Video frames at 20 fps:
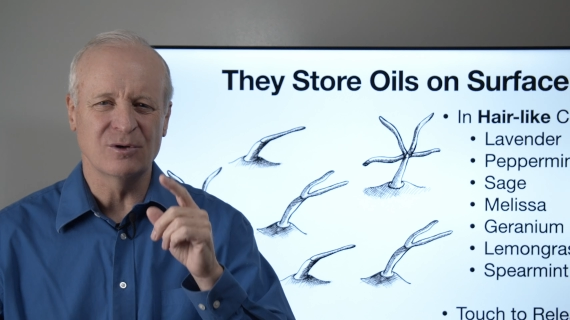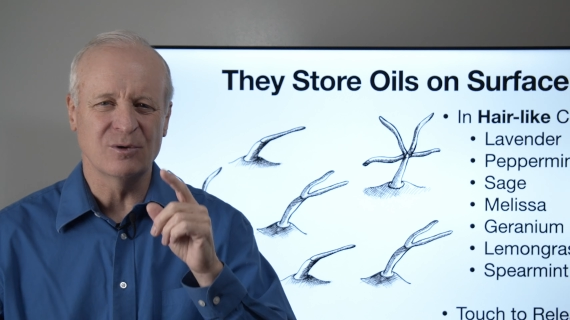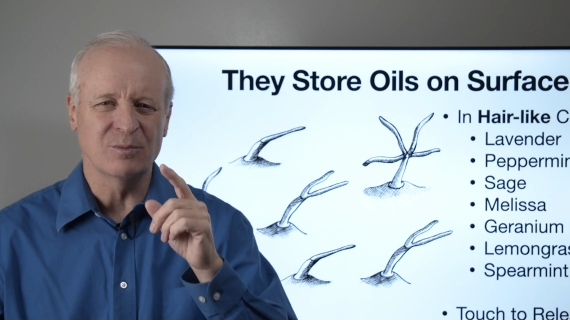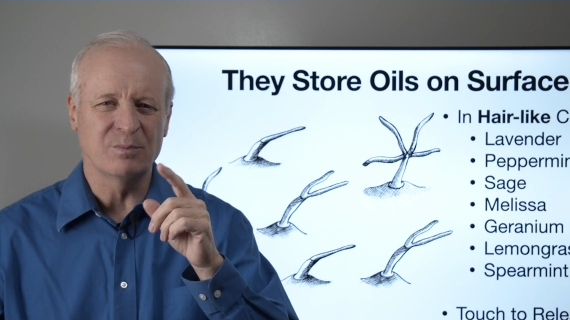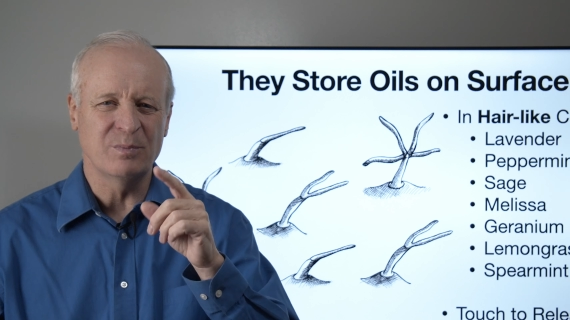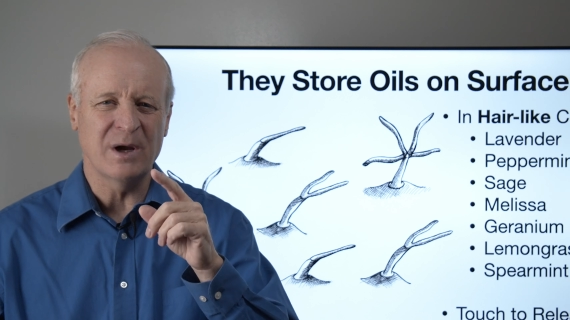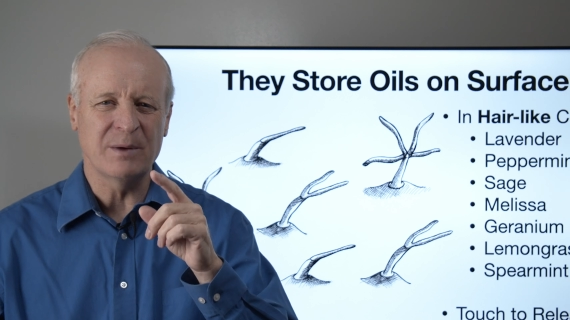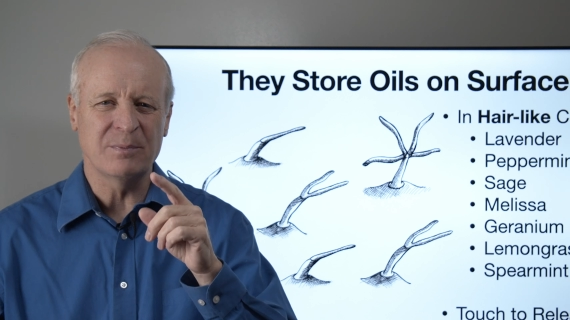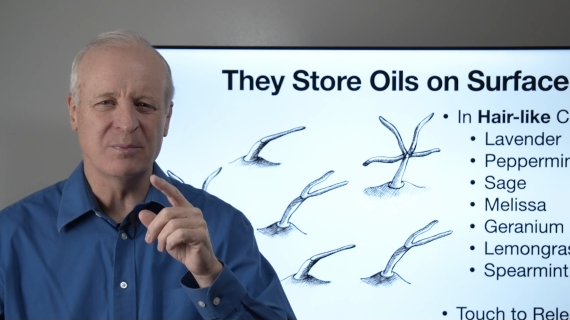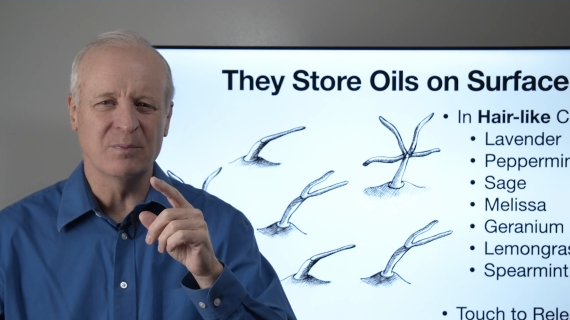or
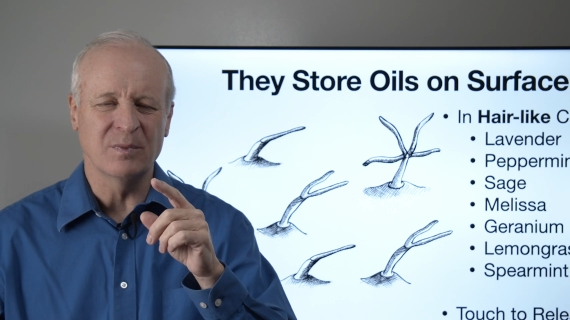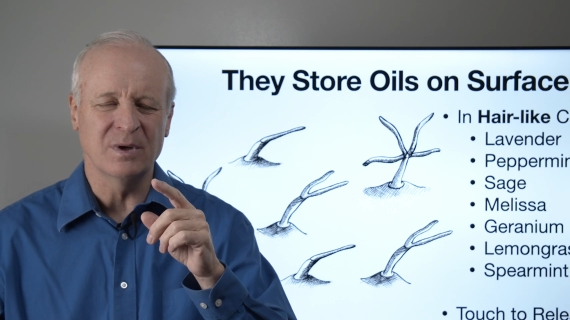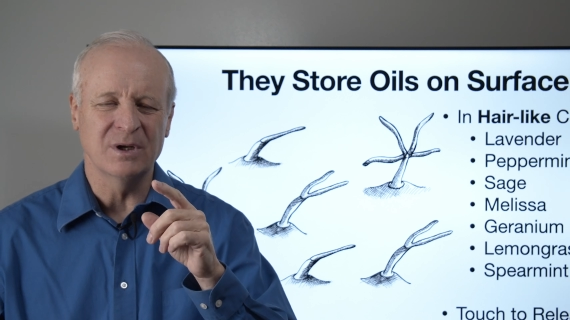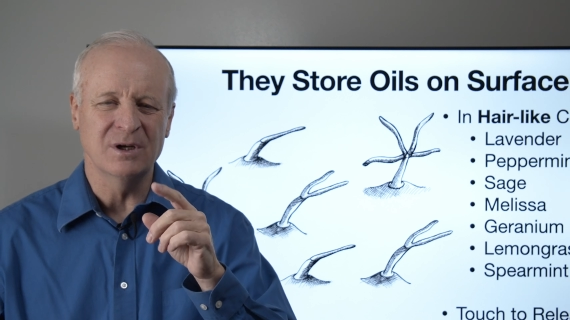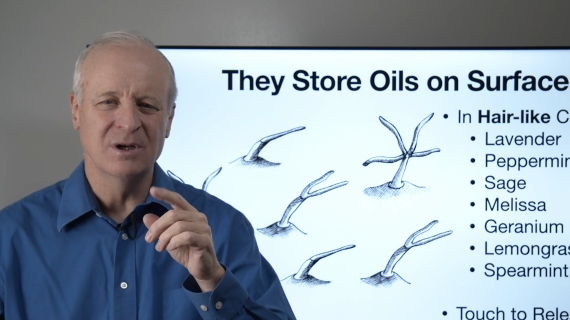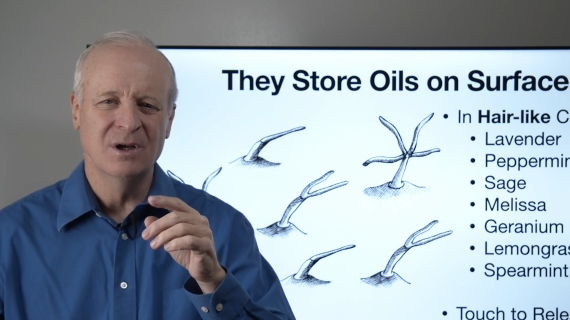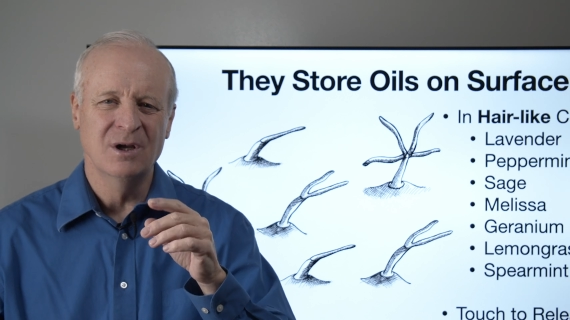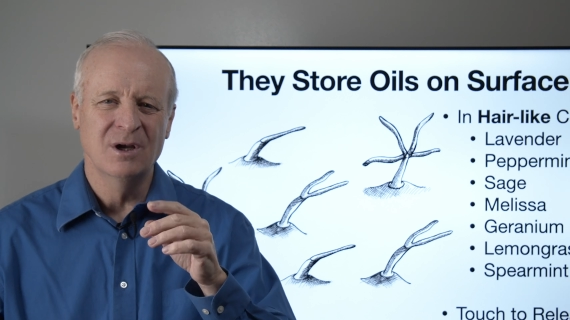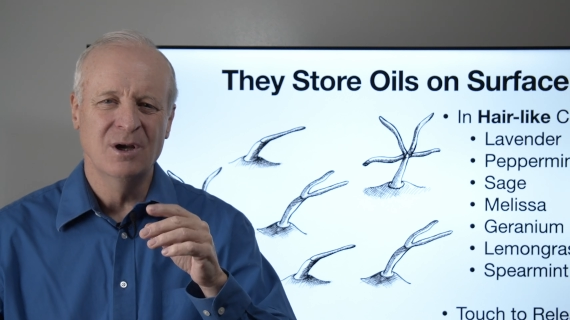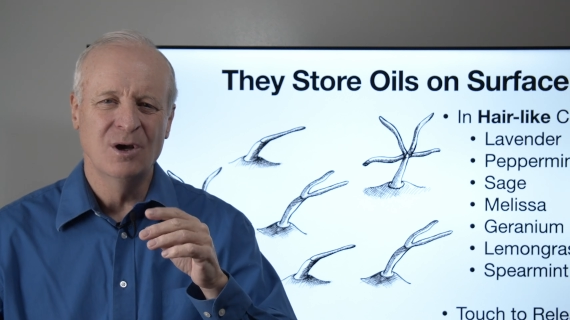
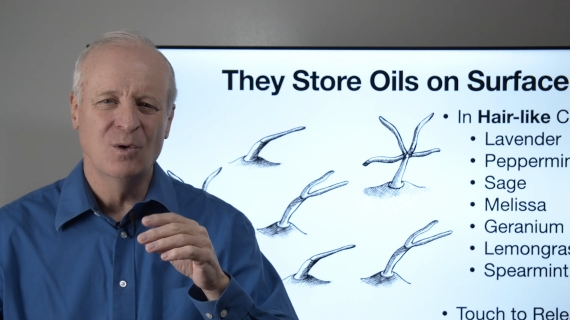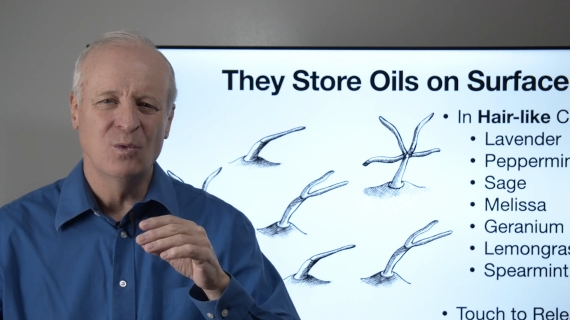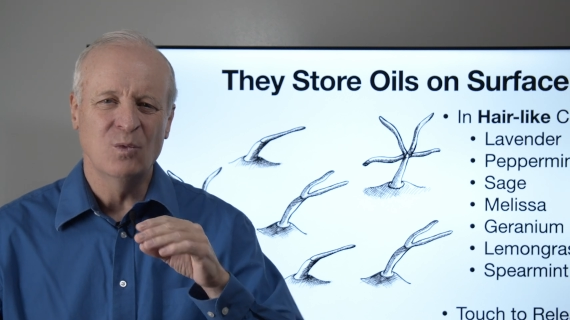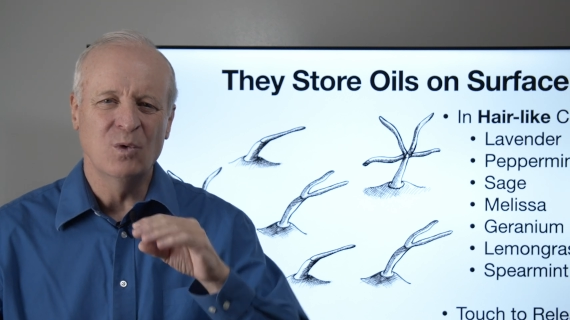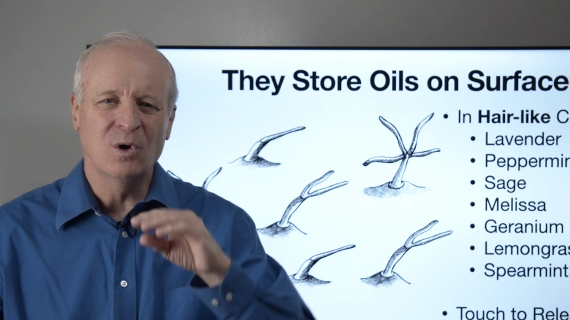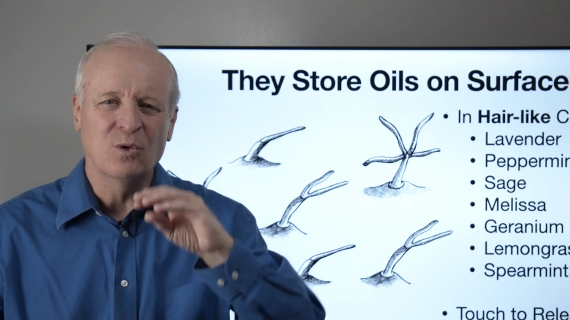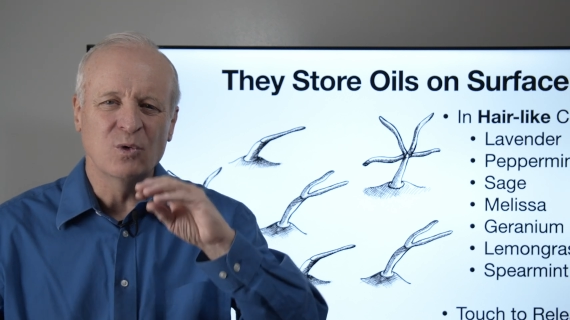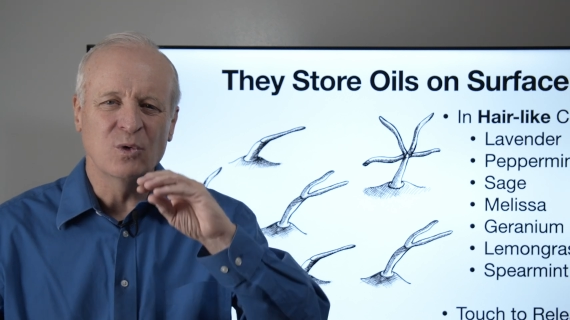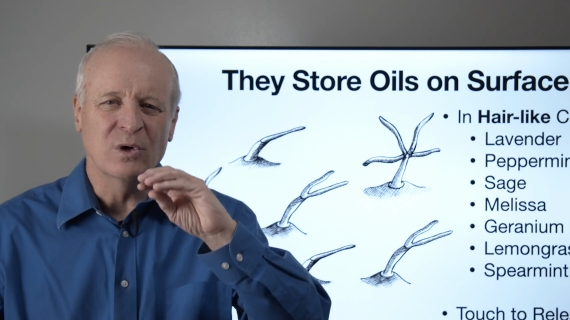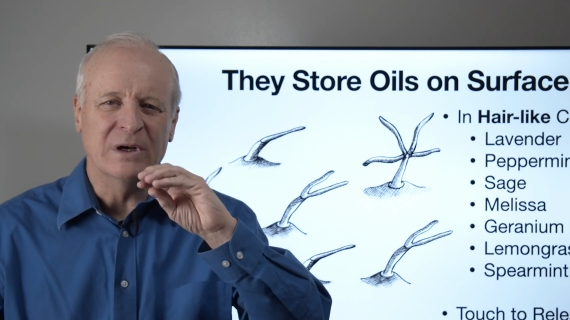peppermint,
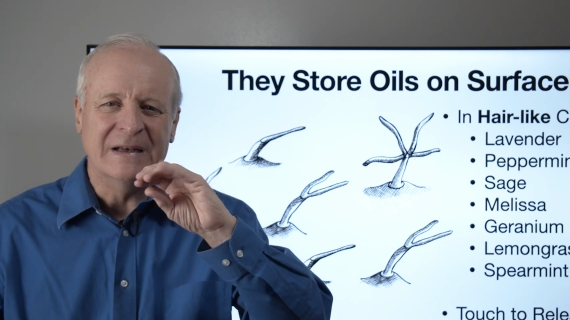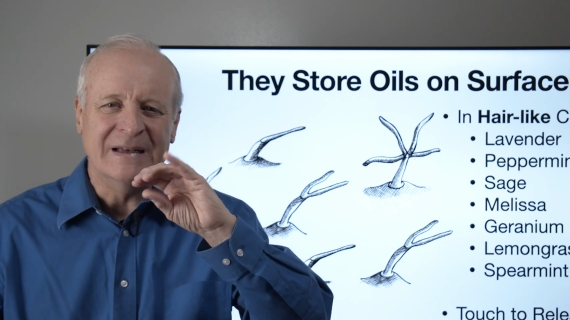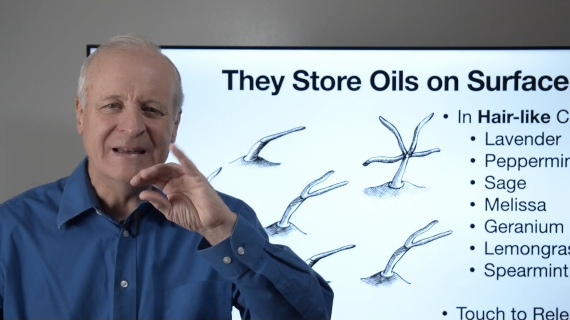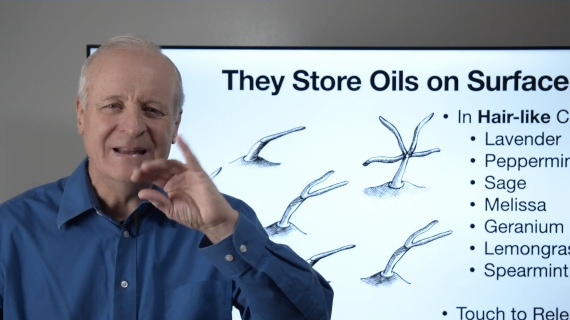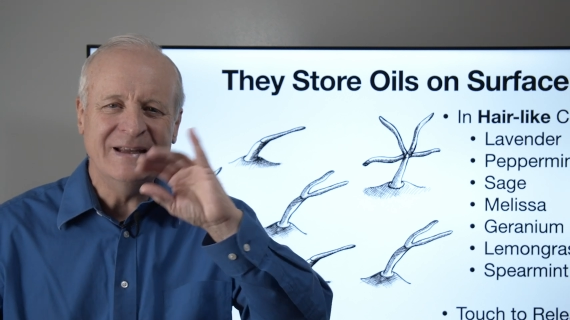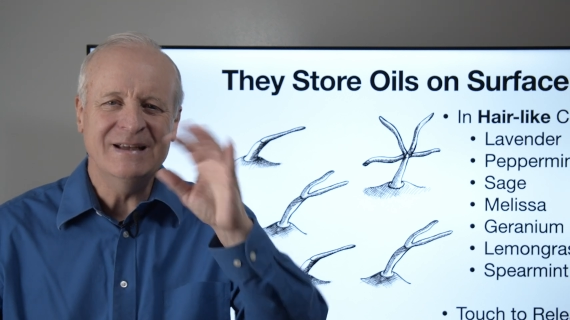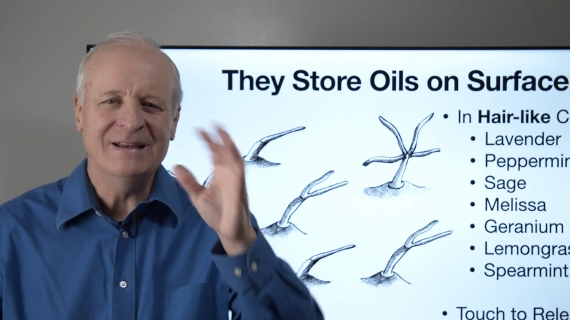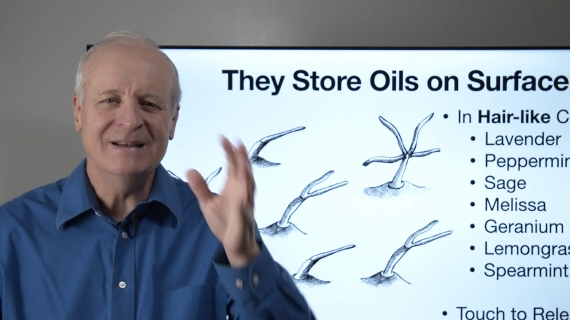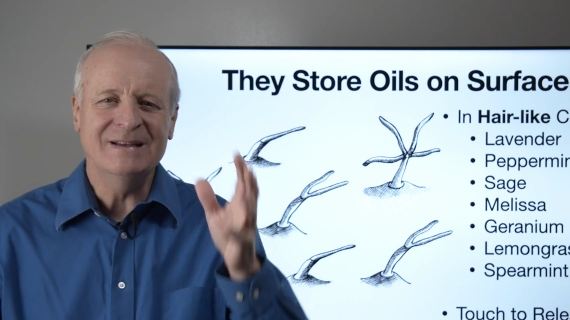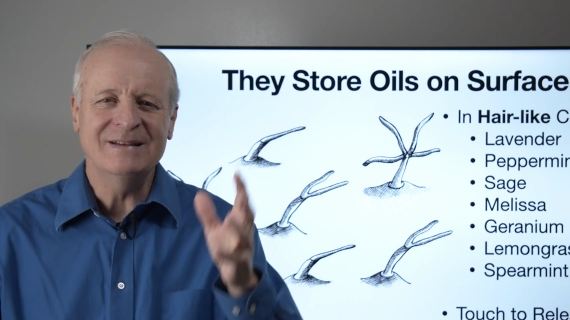will
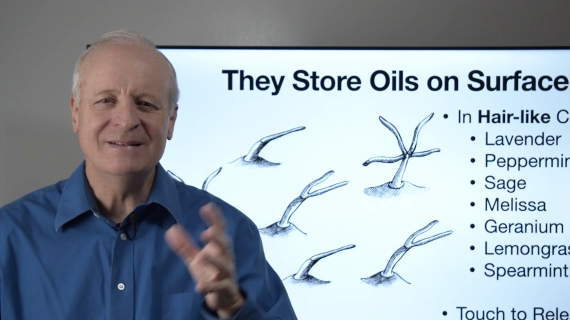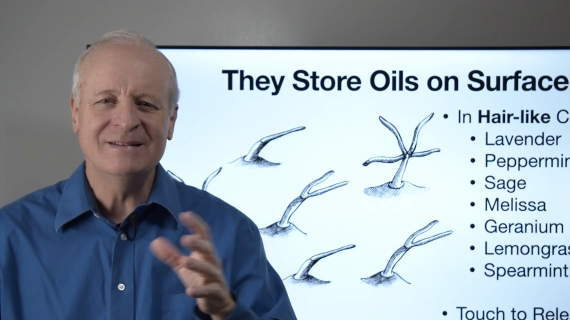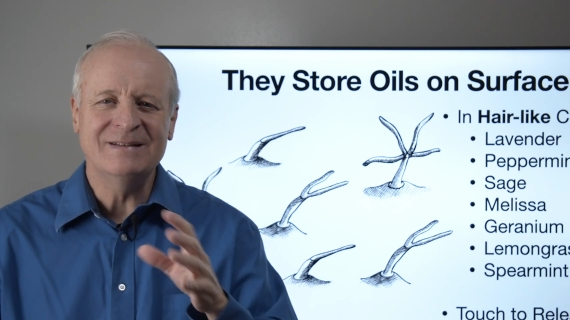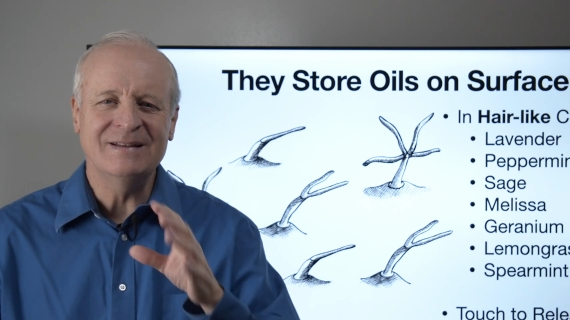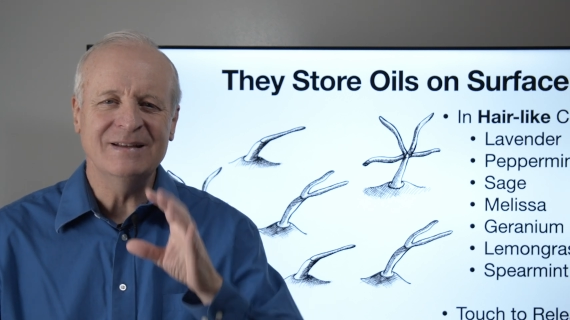release